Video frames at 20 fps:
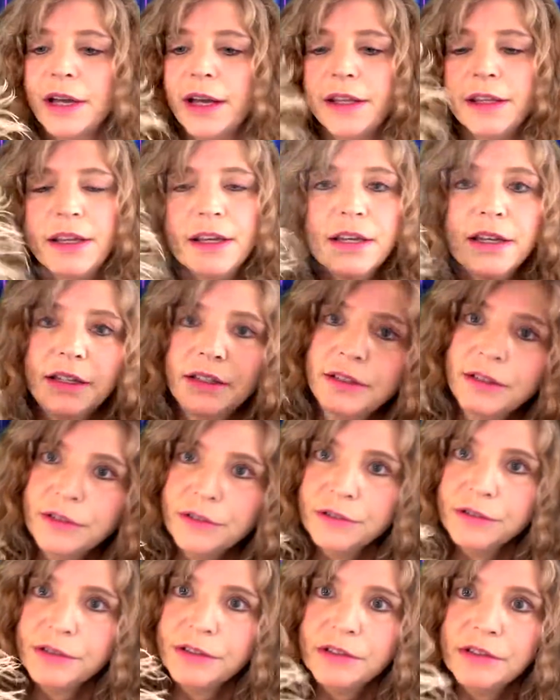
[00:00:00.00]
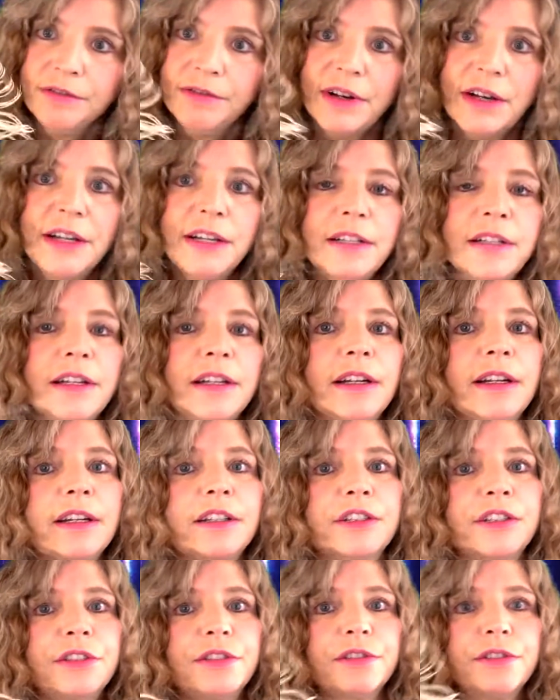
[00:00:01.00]
And then there is the divine
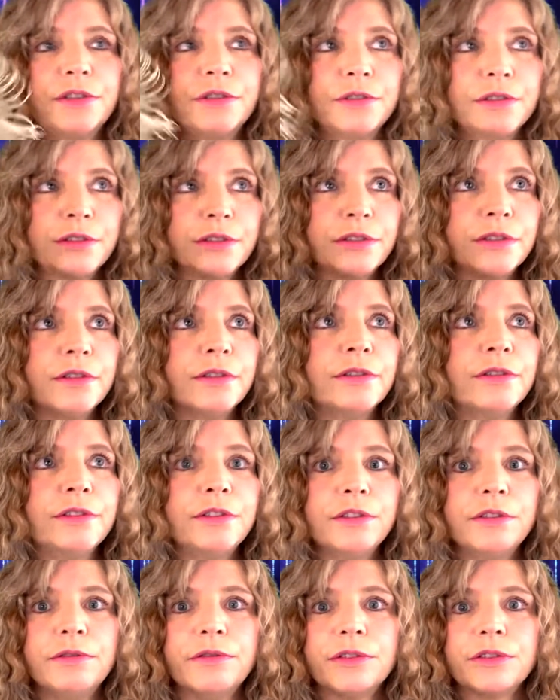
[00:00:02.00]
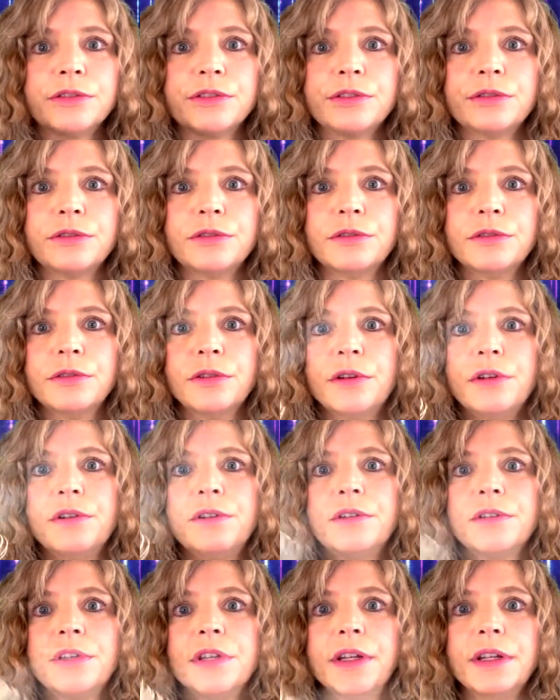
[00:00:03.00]
connection to the universal,
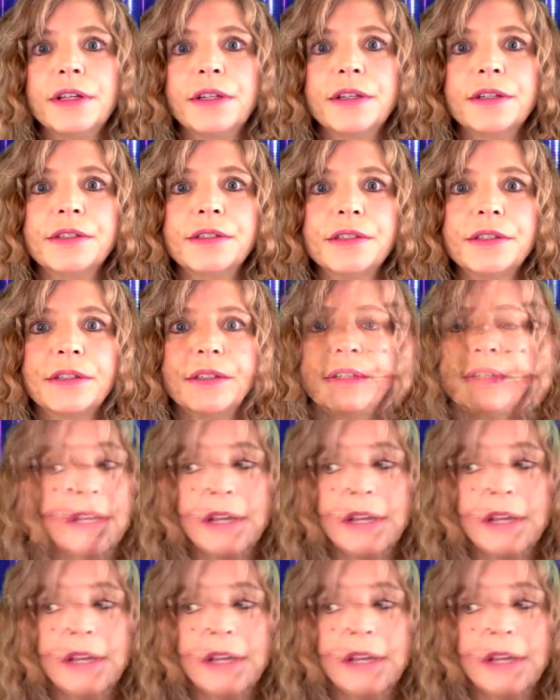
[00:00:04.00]
all that is.